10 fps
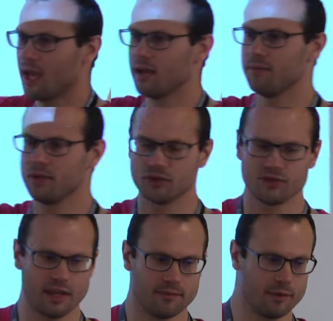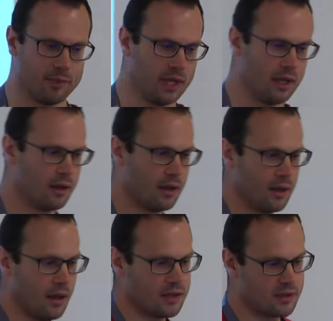adding features to MVP,
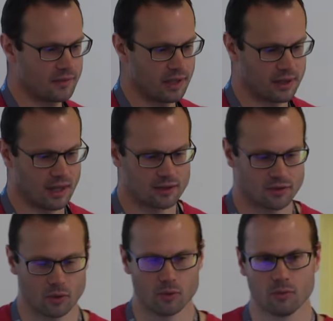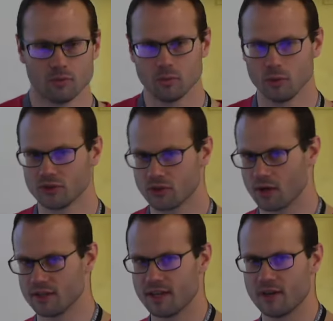and stuff like that. So we'll start
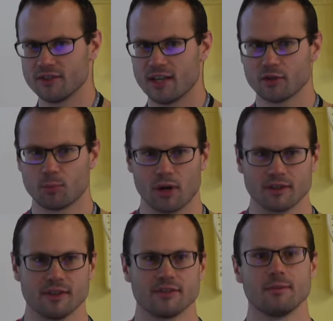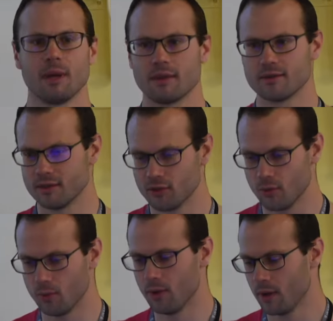a standardization process to make this into
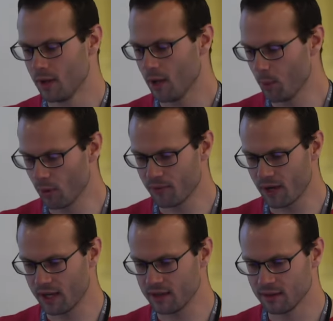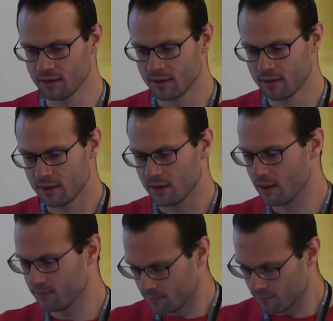a bona fide,
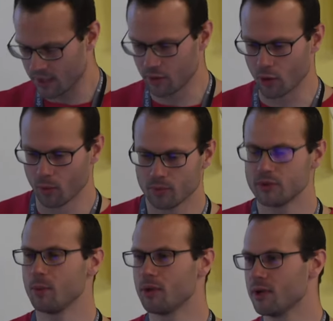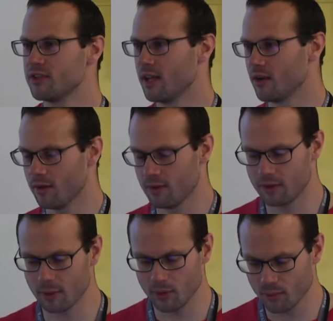I don't know, W3 standard,
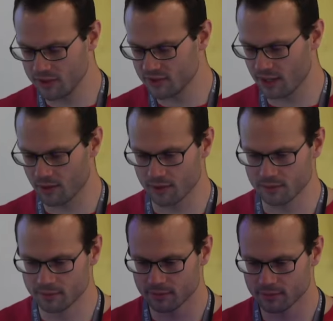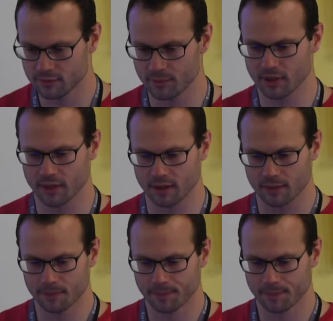W3 standard, something like that.